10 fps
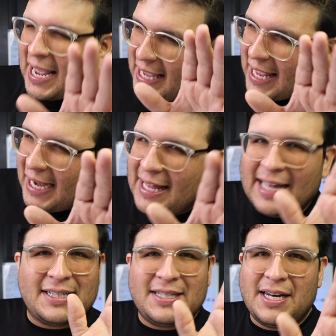I get it,
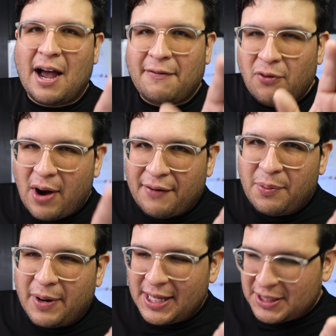it's not for
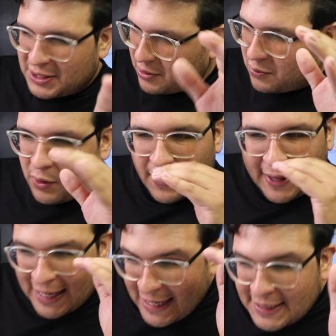everybody. So one of
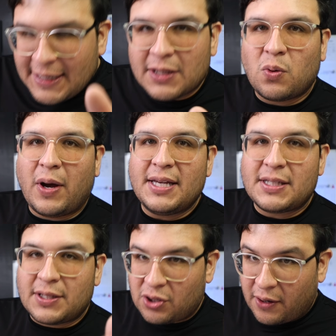the easiest
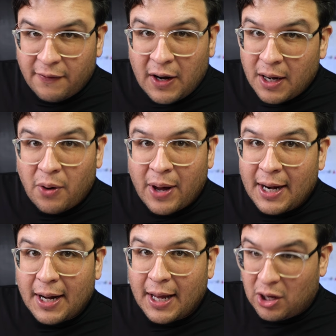ways to start video
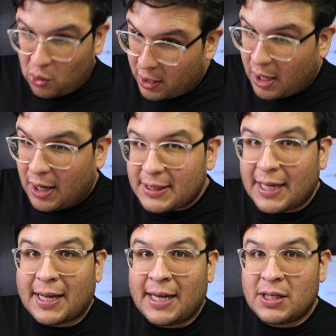editing your
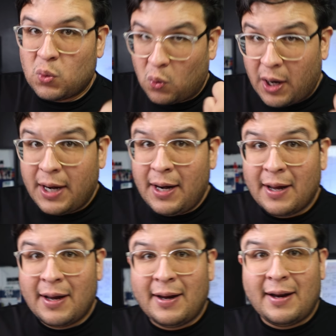content is 1,
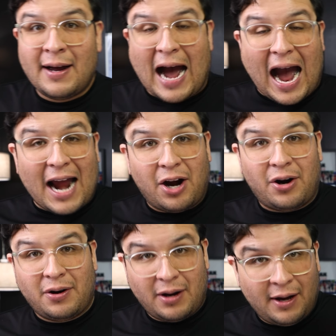
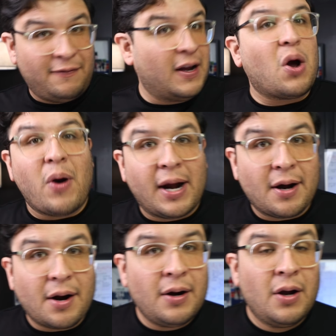hire a video
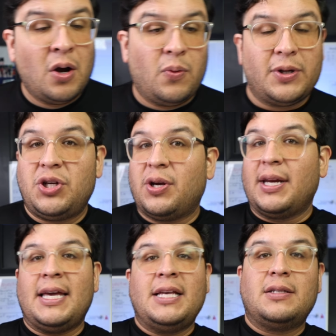editor, which you
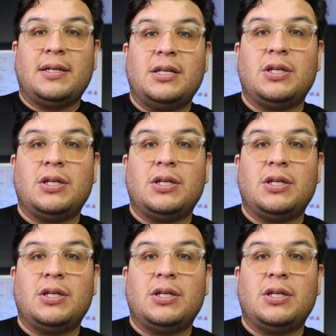can easily